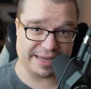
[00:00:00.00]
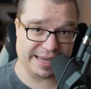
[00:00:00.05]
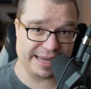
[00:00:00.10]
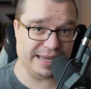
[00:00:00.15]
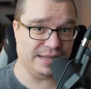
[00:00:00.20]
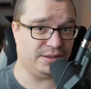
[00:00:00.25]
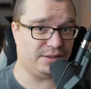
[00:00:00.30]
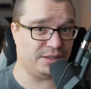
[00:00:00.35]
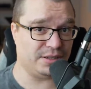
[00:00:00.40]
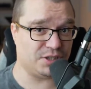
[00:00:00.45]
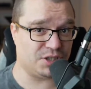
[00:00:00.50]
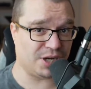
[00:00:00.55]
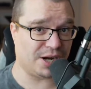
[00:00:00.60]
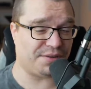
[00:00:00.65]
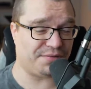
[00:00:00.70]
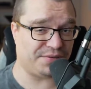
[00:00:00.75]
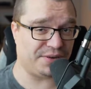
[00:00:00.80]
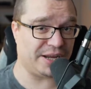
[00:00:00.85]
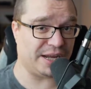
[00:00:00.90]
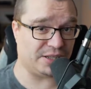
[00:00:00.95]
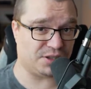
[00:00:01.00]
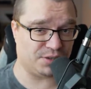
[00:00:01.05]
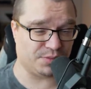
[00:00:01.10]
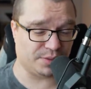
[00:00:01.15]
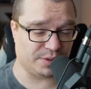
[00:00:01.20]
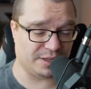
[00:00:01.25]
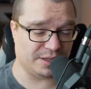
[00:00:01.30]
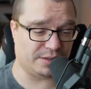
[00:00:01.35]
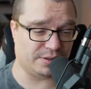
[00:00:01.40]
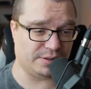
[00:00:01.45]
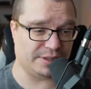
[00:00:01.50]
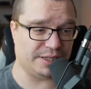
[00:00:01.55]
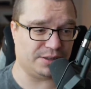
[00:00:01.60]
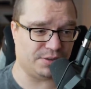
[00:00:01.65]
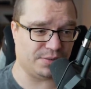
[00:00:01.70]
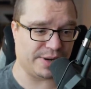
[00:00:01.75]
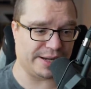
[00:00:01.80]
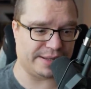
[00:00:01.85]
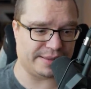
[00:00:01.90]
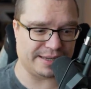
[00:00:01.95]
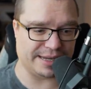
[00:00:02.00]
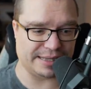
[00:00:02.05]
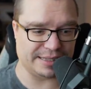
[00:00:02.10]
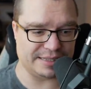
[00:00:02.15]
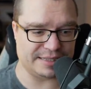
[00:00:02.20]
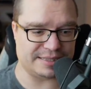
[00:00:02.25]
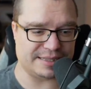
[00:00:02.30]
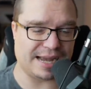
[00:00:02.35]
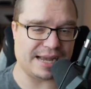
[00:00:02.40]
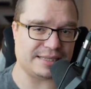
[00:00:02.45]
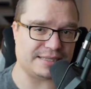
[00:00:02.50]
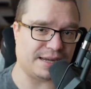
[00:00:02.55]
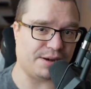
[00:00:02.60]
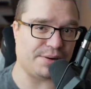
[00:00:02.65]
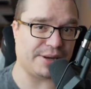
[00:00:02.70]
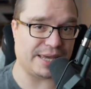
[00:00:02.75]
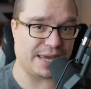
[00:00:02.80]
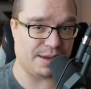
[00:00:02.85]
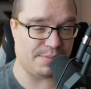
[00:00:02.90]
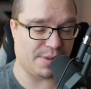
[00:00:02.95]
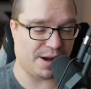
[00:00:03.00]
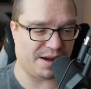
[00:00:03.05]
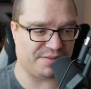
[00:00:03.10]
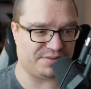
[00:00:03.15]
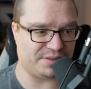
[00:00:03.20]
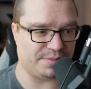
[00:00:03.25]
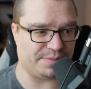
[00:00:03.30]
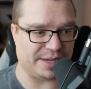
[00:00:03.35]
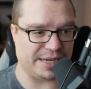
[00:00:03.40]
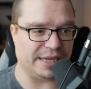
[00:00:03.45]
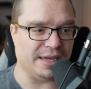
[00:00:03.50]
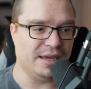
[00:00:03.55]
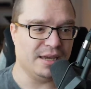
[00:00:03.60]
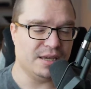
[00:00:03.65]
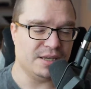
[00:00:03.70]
into Geoffrey, and she would literally do anything. At least that's how it came off to me.